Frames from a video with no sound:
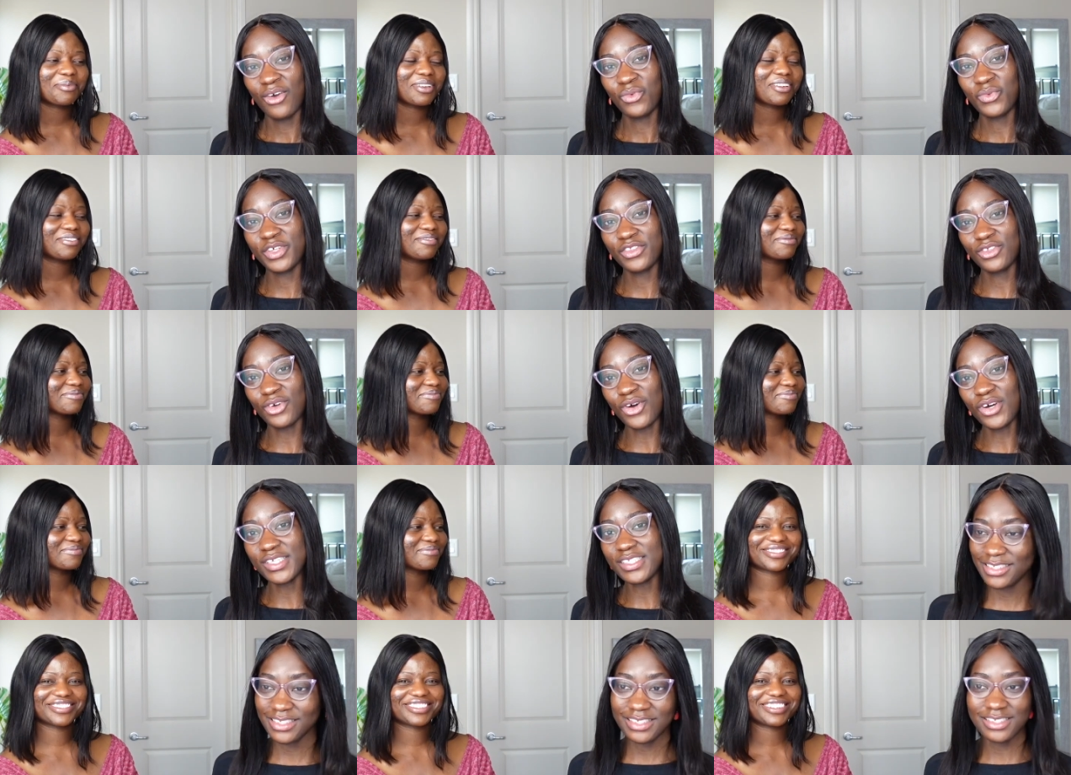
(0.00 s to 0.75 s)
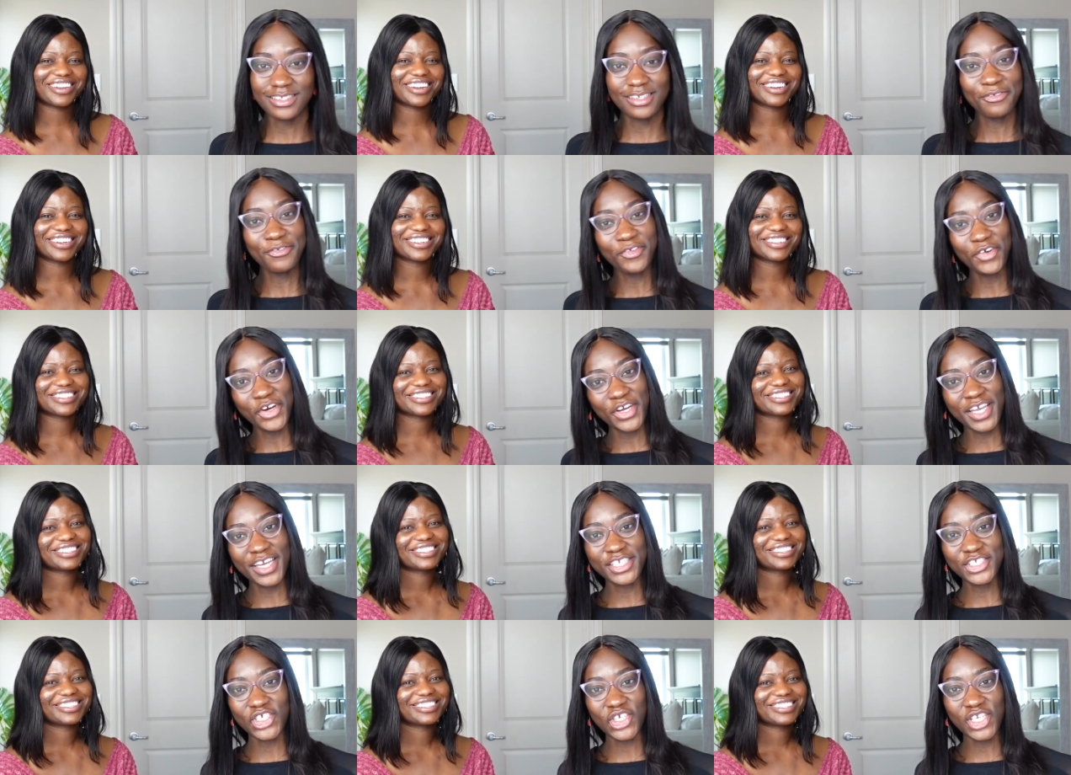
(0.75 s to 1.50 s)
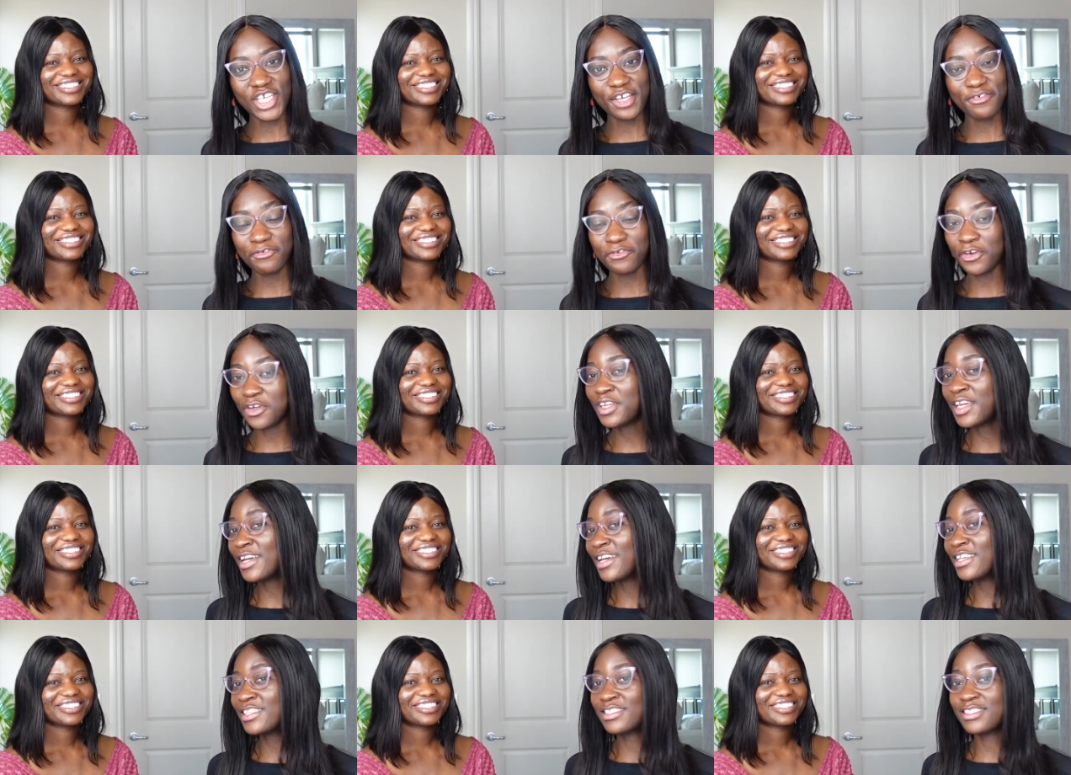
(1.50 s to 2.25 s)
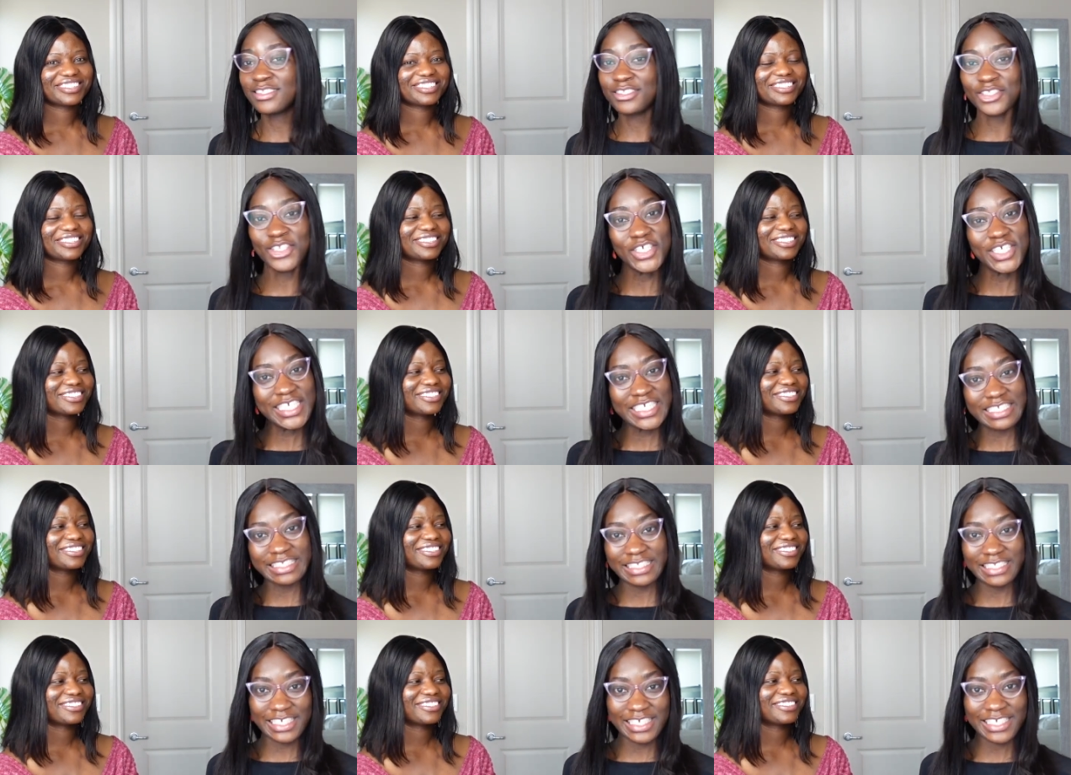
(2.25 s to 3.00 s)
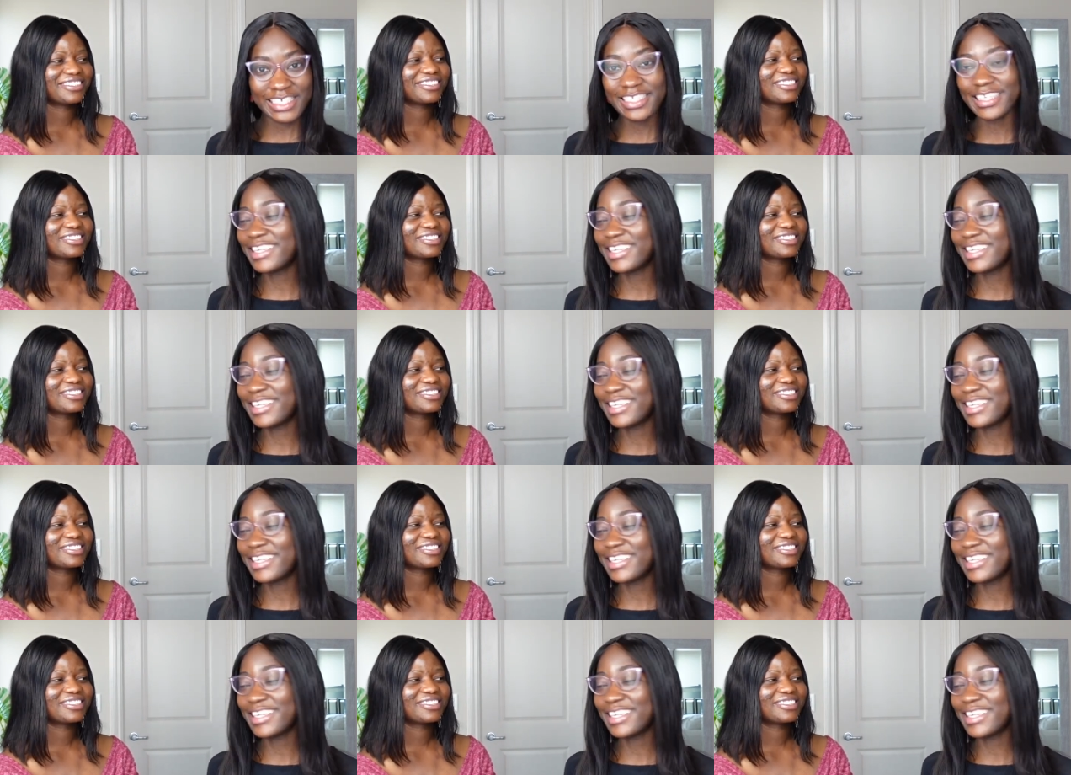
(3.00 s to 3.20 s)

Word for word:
Speaker 1: with us. This yeah. is a four-year journey. Four years is not easy,